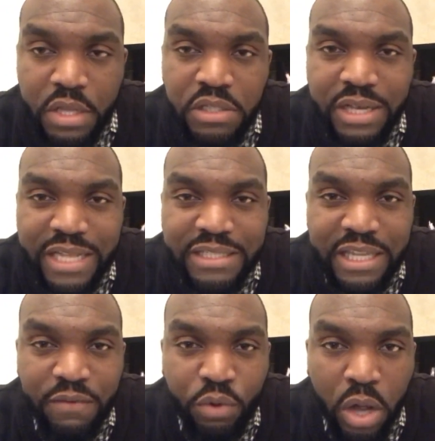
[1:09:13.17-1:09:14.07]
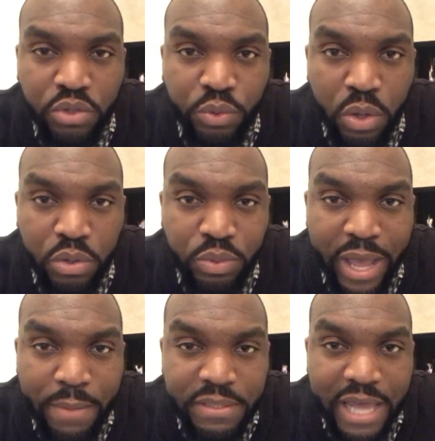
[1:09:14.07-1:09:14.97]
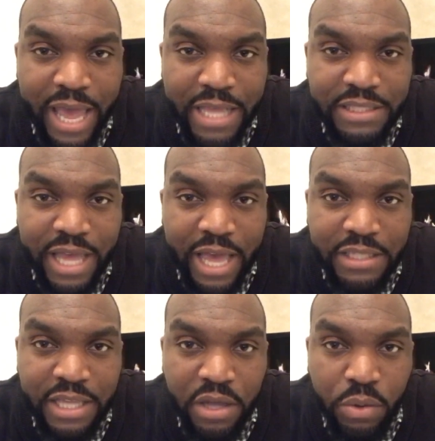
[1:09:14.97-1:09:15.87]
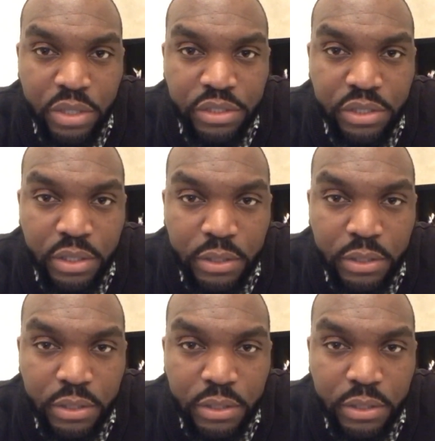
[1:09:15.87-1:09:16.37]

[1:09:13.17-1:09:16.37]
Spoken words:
So let's see if Crossroads were able to ask that question.